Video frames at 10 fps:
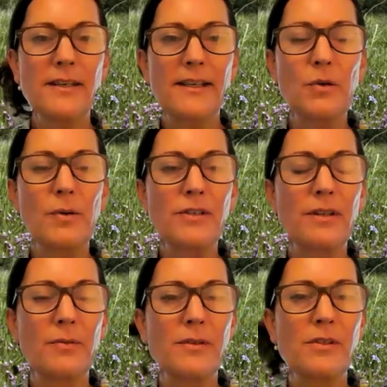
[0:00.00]
into a
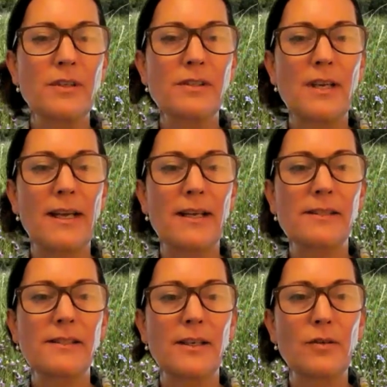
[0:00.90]
question that was just
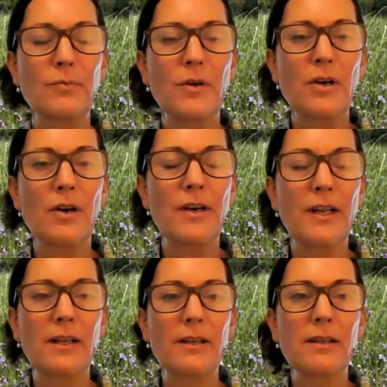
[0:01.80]
asked
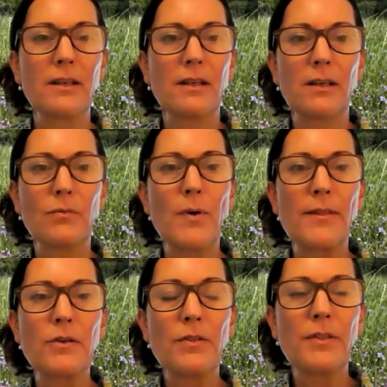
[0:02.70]
regarding
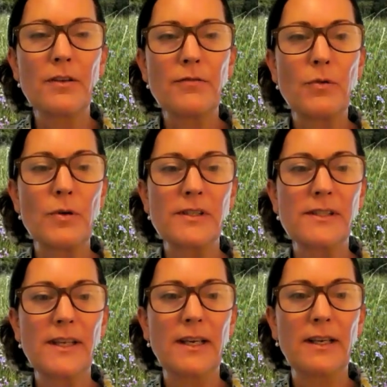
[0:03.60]
whether you think forest
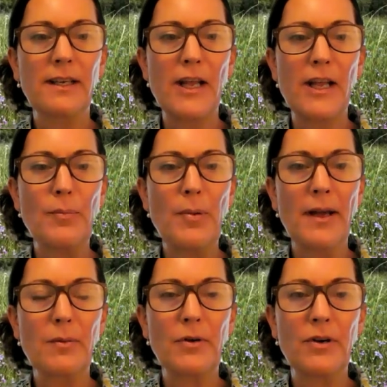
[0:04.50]
thinning and
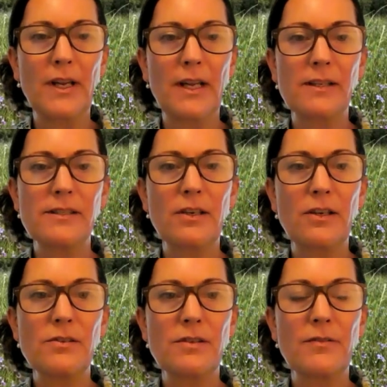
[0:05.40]
pile burning is a good
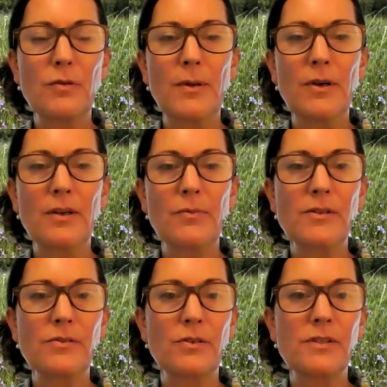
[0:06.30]
use of community
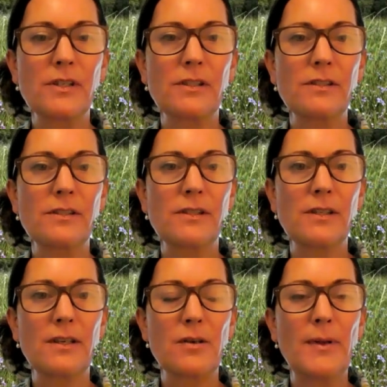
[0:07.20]
resources.
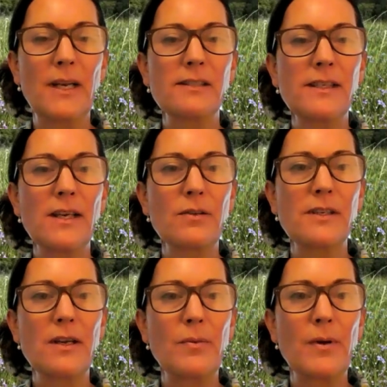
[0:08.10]
And it sounds
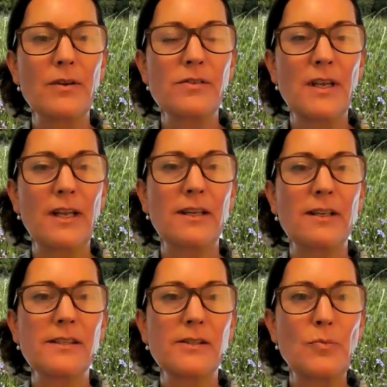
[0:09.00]
like what you're saying
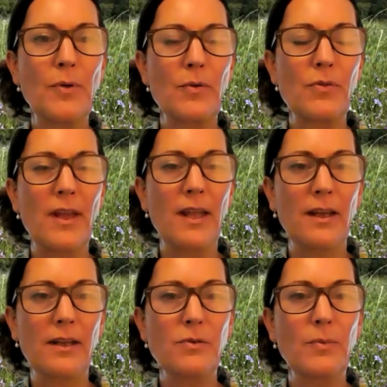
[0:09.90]
is it's a both
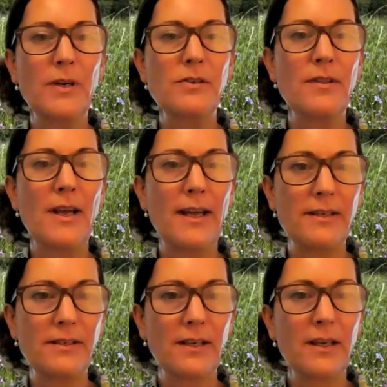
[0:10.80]
and. You want to do
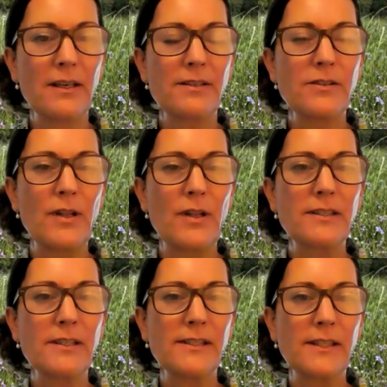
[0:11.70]
that so that
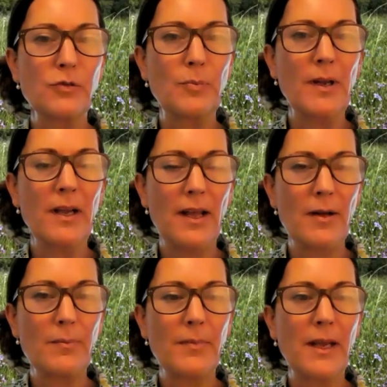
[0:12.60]
it doesn't
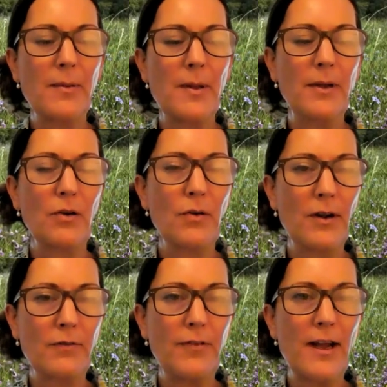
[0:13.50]
become like maybe a
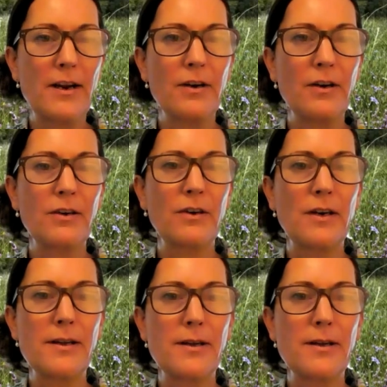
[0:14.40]
crown fire,